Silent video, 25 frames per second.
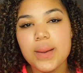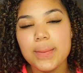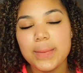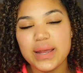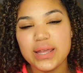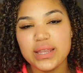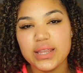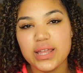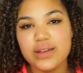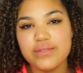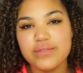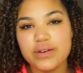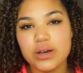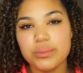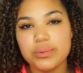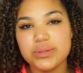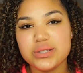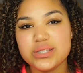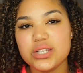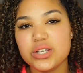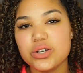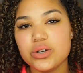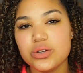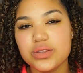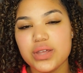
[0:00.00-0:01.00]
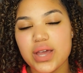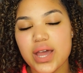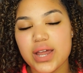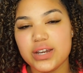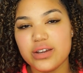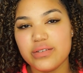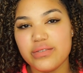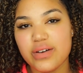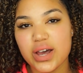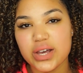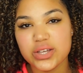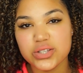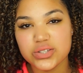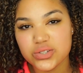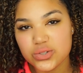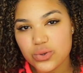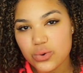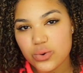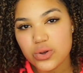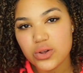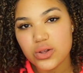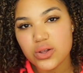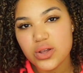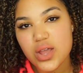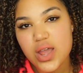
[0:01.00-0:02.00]
my life up until the end of high
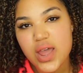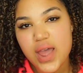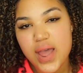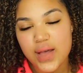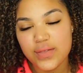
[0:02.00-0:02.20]
school,